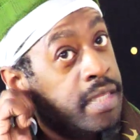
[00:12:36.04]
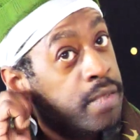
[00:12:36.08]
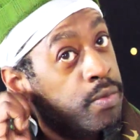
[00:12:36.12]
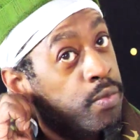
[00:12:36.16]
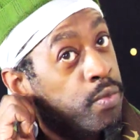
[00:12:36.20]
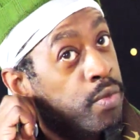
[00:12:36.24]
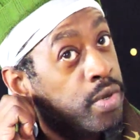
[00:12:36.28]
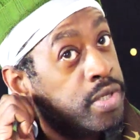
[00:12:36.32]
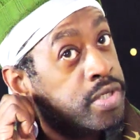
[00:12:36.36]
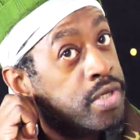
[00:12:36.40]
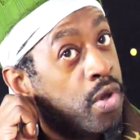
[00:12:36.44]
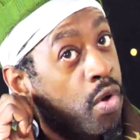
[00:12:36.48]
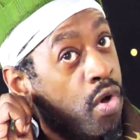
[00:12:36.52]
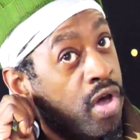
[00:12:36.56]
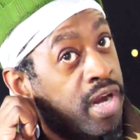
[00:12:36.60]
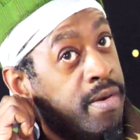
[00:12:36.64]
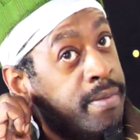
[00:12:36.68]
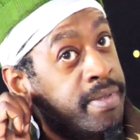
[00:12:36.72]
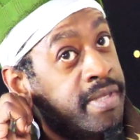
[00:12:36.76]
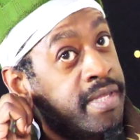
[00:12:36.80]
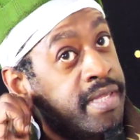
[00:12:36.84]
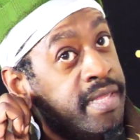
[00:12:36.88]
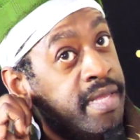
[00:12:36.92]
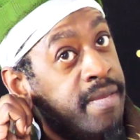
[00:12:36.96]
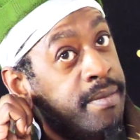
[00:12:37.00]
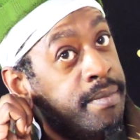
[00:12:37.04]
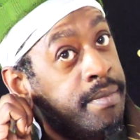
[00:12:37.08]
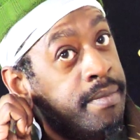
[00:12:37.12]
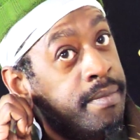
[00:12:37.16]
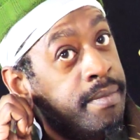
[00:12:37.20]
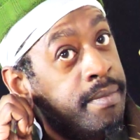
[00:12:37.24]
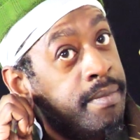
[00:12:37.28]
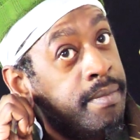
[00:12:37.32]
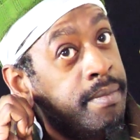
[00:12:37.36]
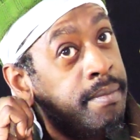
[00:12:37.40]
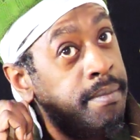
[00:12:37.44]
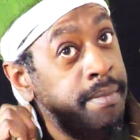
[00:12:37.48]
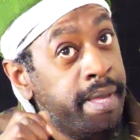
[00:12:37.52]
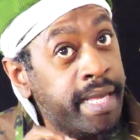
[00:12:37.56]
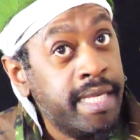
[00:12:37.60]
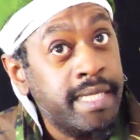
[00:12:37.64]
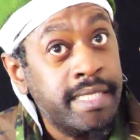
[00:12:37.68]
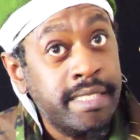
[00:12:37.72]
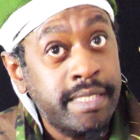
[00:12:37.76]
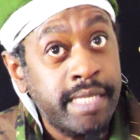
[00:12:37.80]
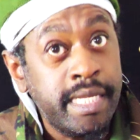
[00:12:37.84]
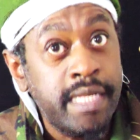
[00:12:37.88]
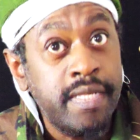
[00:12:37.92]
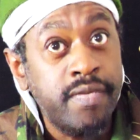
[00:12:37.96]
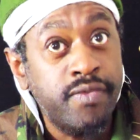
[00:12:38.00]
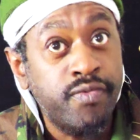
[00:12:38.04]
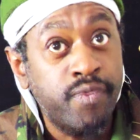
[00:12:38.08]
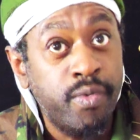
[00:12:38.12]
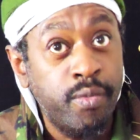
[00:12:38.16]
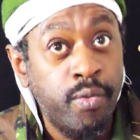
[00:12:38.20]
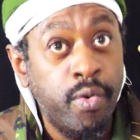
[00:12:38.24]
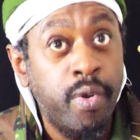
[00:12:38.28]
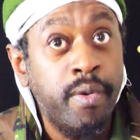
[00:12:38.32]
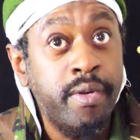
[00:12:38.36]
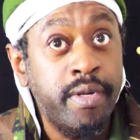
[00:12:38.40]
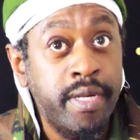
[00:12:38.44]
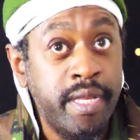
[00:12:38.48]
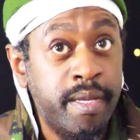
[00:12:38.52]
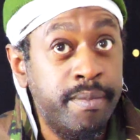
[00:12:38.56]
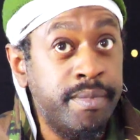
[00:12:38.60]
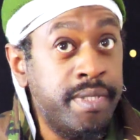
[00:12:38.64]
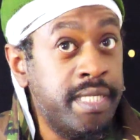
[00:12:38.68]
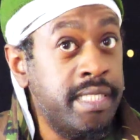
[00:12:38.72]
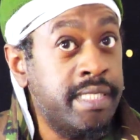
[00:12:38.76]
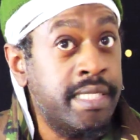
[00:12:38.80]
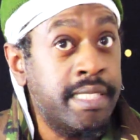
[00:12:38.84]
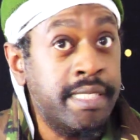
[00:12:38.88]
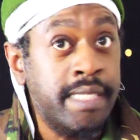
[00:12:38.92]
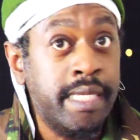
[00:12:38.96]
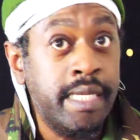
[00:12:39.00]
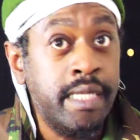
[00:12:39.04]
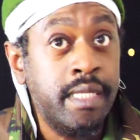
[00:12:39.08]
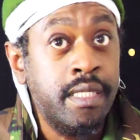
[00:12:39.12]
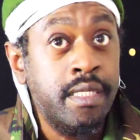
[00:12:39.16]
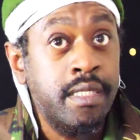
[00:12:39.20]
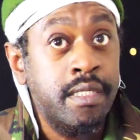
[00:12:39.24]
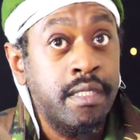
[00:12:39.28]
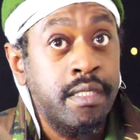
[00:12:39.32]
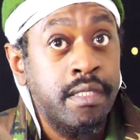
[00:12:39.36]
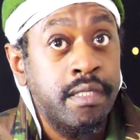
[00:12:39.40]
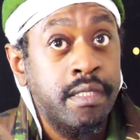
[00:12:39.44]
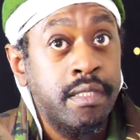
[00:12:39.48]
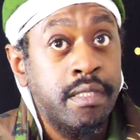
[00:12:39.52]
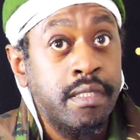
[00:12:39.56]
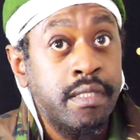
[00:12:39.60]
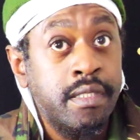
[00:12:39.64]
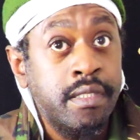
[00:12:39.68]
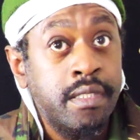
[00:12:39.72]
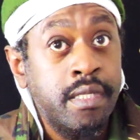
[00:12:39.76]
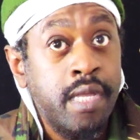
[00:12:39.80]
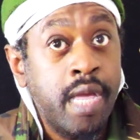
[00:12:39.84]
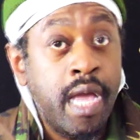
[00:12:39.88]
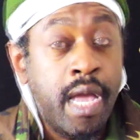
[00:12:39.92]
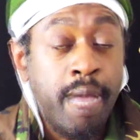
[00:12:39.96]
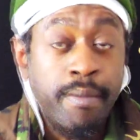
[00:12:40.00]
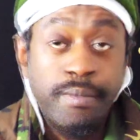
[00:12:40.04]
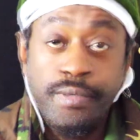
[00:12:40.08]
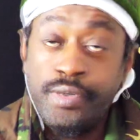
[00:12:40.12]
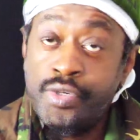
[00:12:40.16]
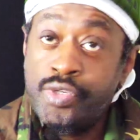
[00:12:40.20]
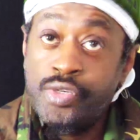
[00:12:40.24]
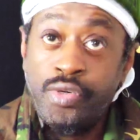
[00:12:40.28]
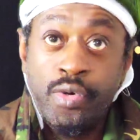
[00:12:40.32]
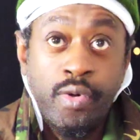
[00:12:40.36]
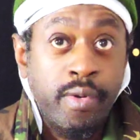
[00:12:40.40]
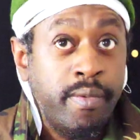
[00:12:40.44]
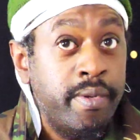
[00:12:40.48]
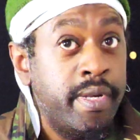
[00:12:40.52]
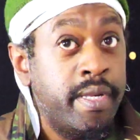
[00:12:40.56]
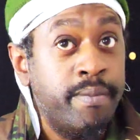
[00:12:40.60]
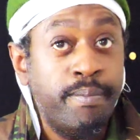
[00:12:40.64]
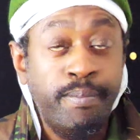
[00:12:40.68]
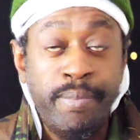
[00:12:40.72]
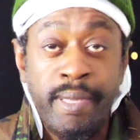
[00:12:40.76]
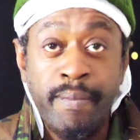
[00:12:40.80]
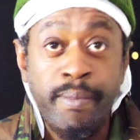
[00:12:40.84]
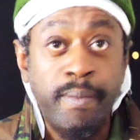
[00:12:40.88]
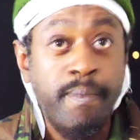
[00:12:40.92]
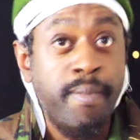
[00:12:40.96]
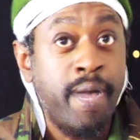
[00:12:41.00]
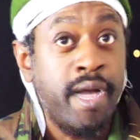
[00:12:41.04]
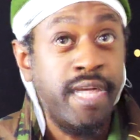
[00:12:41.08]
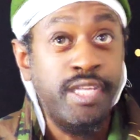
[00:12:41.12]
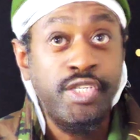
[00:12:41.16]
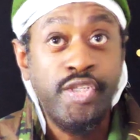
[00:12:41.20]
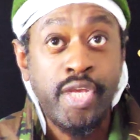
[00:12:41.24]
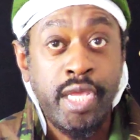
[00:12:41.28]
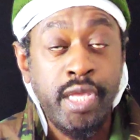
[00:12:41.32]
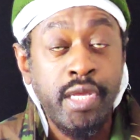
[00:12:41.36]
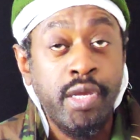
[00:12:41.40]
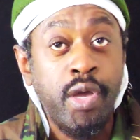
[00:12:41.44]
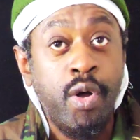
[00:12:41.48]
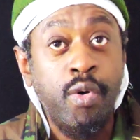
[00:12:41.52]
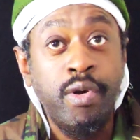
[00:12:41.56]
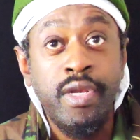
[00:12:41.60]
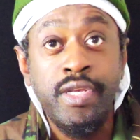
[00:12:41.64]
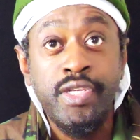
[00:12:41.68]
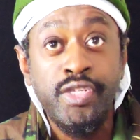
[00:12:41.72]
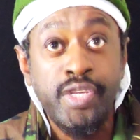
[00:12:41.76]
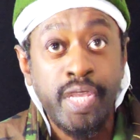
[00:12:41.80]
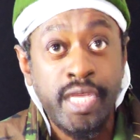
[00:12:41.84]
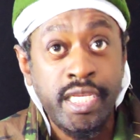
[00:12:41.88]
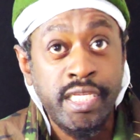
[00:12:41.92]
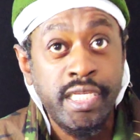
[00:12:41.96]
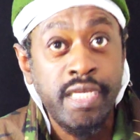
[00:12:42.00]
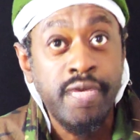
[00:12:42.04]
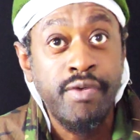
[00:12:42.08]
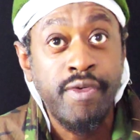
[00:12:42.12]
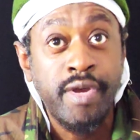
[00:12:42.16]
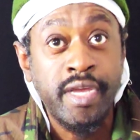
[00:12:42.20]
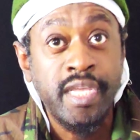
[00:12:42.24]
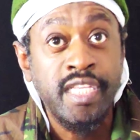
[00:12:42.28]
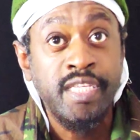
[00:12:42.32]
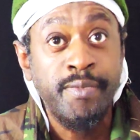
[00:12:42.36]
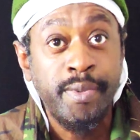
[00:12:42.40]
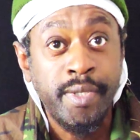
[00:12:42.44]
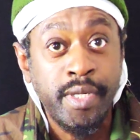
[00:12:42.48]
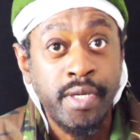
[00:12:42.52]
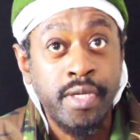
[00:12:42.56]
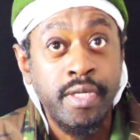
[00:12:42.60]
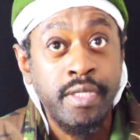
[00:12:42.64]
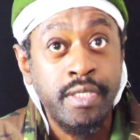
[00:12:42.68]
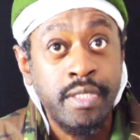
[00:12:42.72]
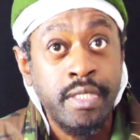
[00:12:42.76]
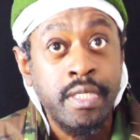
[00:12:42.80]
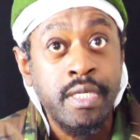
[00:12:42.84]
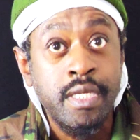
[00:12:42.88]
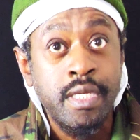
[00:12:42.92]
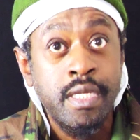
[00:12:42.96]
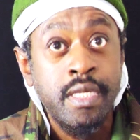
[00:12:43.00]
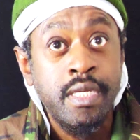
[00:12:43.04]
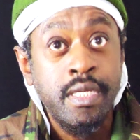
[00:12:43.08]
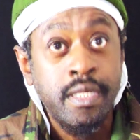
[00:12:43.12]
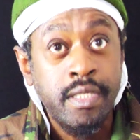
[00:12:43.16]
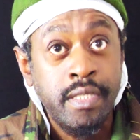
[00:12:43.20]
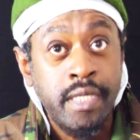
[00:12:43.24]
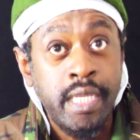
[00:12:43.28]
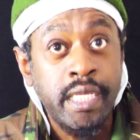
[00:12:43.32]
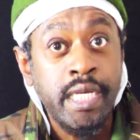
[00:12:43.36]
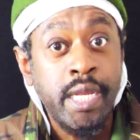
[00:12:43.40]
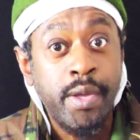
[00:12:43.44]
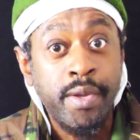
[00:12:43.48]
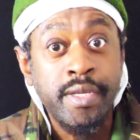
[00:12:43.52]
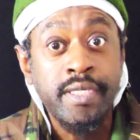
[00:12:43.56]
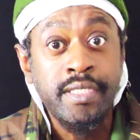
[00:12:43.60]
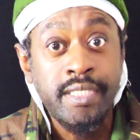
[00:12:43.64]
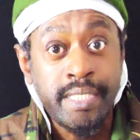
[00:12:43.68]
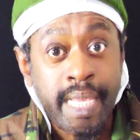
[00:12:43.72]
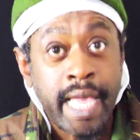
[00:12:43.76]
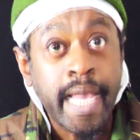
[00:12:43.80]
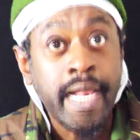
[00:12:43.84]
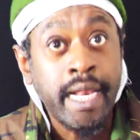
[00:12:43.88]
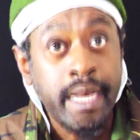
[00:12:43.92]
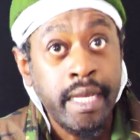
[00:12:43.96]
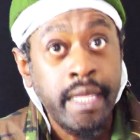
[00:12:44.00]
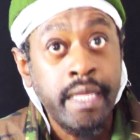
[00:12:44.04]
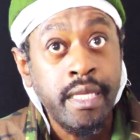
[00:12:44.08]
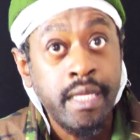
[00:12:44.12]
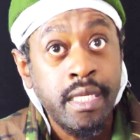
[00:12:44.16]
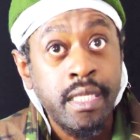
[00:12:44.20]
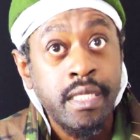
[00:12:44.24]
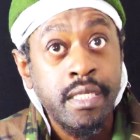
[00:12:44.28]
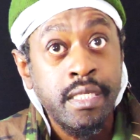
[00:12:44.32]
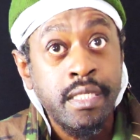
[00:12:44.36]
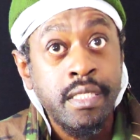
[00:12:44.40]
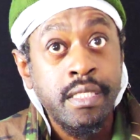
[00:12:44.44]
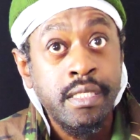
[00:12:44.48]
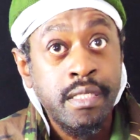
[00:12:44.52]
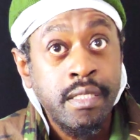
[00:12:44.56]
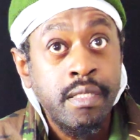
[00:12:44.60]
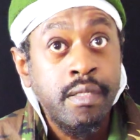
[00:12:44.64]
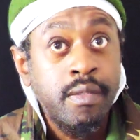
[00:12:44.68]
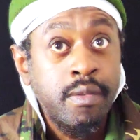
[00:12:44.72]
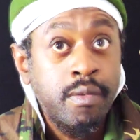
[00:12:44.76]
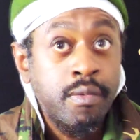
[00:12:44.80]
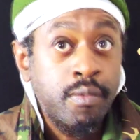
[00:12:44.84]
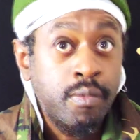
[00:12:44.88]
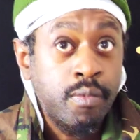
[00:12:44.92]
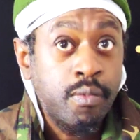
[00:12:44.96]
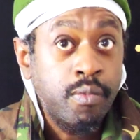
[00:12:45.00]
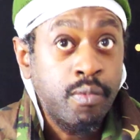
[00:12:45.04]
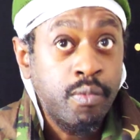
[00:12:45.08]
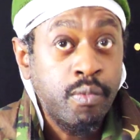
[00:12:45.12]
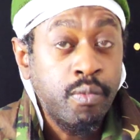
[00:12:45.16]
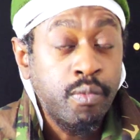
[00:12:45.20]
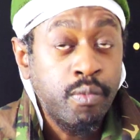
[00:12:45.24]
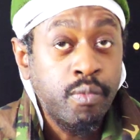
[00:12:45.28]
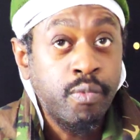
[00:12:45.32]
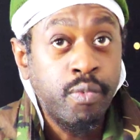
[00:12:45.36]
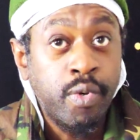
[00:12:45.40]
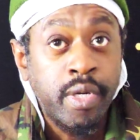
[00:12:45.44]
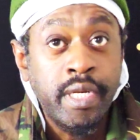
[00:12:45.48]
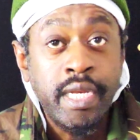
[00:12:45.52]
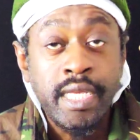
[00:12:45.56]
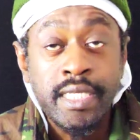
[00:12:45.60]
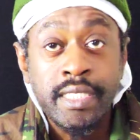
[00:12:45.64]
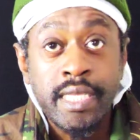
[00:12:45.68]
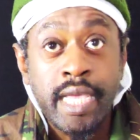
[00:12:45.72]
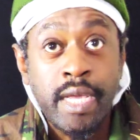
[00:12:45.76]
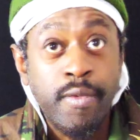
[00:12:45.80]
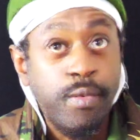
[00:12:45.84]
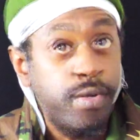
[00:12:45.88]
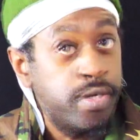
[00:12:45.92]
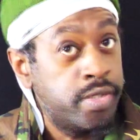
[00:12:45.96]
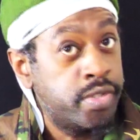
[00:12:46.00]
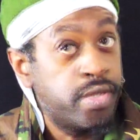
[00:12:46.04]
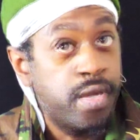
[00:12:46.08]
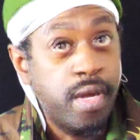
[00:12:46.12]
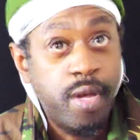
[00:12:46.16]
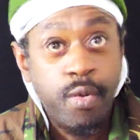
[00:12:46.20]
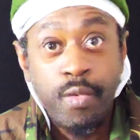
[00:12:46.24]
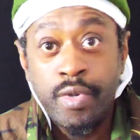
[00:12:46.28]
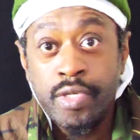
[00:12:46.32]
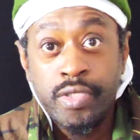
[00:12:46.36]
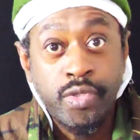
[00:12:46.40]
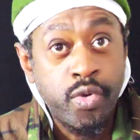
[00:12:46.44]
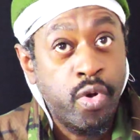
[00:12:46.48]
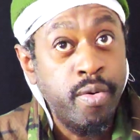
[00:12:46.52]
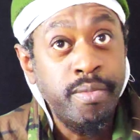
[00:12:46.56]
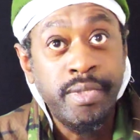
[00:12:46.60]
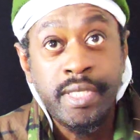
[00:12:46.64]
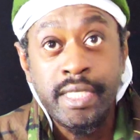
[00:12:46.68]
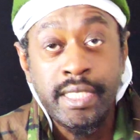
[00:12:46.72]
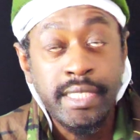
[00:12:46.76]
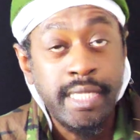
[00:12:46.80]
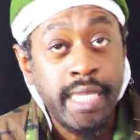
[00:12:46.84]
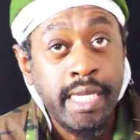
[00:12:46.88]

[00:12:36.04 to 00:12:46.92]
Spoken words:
what's audible to them makes sense from what the MCs are saying. I'm sure people buy J. Cole and Jay-Z records because they know exactly what Stormzy's.